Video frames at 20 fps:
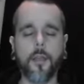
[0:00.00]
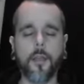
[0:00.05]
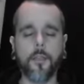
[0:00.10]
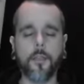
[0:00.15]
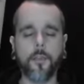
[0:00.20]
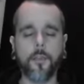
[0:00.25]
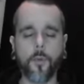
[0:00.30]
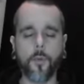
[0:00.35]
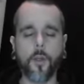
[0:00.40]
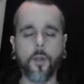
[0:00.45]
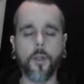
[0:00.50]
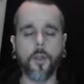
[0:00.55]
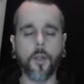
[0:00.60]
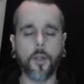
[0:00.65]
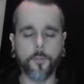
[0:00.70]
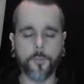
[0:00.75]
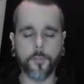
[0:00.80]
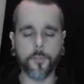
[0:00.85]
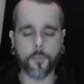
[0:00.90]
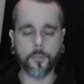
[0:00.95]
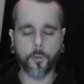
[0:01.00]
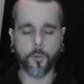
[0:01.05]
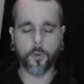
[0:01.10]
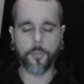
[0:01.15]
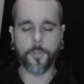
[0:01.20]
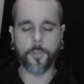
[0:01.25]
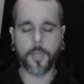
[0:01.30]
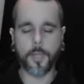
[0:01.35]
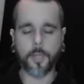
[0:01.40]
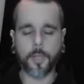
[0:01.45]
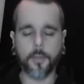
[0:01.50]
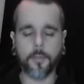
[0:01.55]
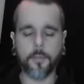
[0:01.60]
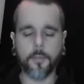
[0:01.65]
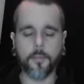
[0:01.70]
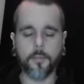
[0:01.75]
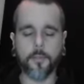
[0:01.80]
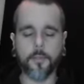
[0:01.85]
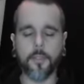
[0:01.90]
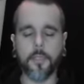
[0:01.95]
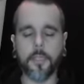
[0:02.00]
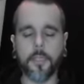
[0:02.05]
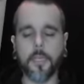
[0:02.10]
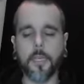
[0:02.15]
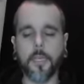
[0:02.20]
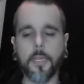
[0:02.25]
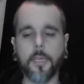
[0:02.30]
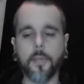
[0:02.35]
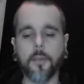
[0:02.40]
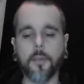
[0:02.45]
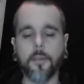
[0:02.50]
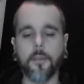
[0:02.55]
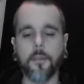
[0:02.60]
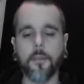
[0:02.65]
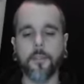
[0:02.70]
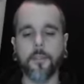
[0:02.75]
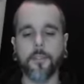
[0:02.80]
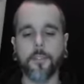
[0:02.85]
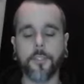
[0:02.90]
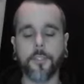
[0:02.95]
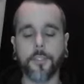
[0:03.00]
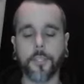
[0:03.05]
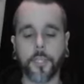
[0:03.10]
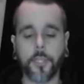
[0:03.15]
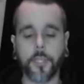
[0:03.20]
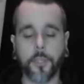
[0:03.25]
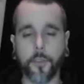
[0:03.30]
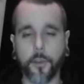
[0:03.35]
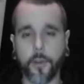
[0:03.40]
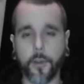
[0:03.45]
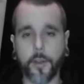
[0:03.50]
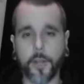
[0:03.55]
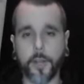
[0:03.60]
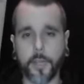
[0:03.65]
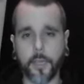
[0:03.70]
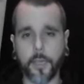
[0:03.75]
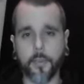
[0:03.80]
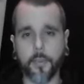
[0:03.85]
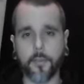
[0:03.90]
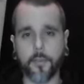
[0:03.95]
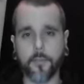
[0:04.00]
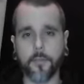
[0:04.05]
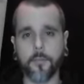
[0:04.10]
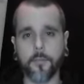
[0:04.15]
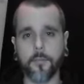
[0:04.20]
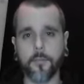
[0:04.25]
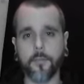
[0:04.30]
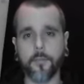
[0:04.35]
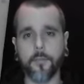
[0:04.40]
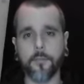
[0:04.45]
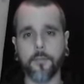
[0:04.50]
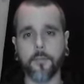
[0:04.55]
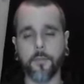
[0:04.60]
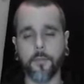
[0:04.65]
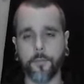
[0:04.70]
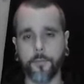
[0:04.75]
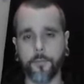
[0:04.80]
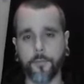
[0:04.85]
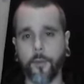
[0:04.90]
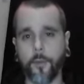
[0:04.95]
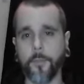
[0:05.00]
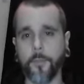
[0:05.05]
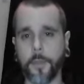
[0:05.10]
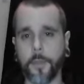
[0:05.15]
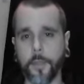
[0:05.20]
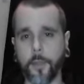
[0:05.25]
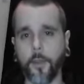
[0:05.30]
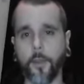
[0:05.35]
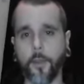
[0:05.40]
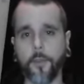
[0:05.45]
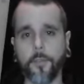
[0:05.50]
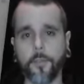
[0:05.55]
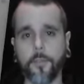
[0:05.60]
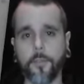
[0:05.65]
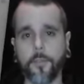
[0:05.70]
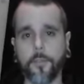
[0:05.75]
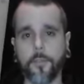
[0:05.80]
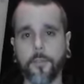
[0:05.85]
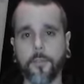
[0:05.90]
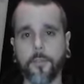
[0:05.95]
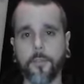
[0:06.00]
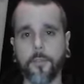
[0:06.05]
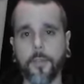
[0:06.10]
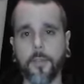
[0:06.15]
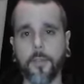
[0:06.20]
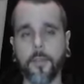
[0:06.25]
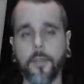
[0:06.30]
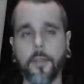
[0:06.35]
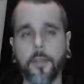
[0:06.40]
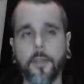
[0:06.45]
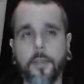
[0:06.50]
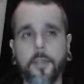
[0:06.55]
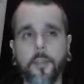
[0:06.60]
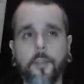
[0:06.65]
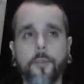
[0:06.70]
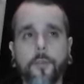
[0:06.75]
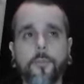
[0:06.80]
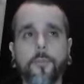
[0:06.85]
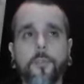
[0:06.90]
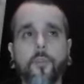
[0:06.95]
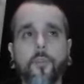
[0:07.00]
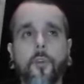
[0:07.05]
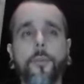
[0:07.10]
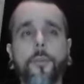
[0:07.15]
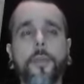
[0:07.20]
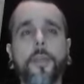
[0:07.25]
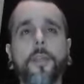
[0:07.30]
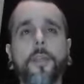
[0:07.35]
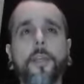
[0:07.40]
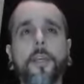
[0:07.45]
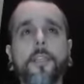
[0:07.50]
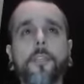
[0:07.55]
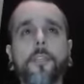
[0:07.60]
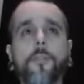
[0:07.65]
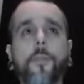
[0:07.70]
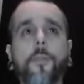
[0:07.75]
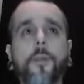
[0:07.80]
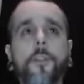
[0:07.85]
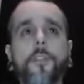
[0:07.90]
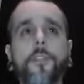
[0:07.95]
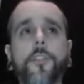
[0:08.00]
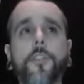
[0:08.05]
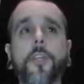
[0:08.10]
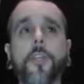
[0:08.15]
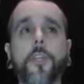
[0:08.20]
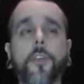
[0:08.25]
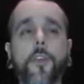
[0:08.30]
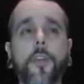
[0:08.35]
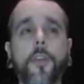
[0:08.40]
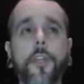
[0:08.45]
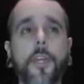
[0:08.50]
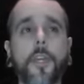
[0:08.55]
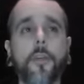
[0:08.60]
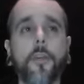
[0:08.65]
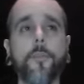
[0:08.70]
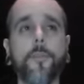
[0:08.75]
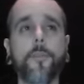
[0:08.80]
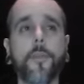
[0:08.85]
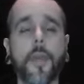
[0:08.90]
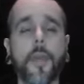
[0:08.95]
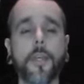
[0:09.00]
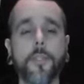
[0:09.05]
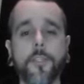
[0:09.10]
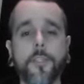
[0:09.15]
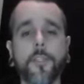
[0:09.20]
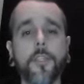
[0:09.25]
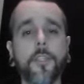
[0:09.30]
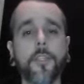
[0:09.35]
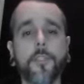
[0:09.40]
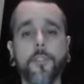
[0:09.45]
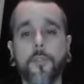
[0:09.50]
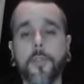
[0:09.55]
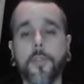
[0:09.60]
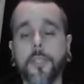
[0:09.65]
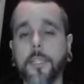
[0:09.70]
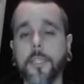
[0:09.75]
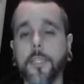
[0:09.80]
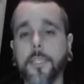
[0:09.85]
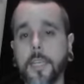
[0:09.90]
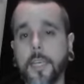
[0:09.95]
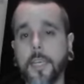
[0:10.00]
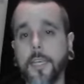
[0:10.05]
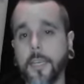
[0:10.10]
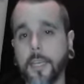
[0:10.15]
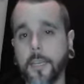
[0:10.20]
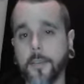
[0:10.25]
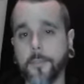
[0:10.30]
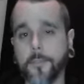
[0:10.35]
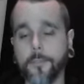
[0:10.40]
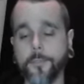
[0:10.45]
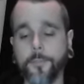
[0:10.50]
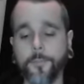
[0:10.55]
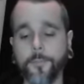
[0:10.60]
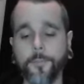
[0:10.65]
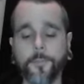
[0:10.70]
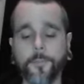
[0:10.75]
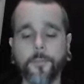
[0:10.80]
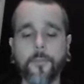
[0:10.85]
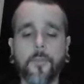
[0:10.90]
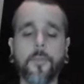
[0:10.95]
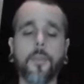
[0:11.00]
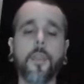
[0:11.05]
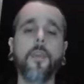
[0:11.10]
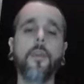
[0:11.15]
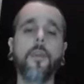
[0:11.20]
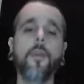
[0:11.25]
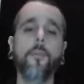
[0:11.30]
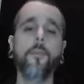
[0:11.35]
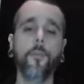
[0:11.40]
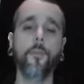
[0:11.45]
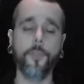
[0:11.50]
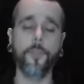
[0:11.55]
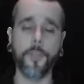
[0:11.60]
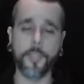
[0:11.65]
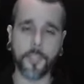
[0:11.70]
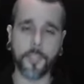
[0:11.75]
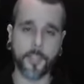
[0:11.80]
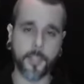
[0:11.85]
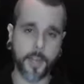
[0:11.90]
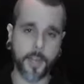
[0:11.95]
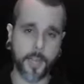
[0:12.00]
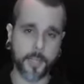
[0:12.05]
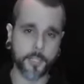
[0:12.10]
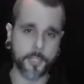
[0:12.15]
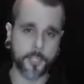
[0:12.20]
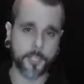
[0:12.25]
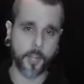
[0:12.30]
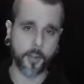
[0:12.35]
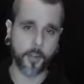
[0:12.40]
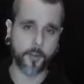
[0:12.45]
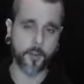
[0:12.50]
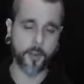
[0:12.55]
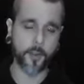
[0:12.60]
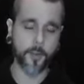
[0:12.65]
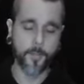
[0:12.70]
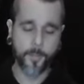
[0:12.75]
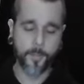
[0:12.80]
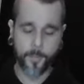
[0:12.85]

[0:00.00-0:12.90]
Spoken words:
you are absorbing the security from the earth. You're absorbing as much security as you need to take in. Moving to the next chakra.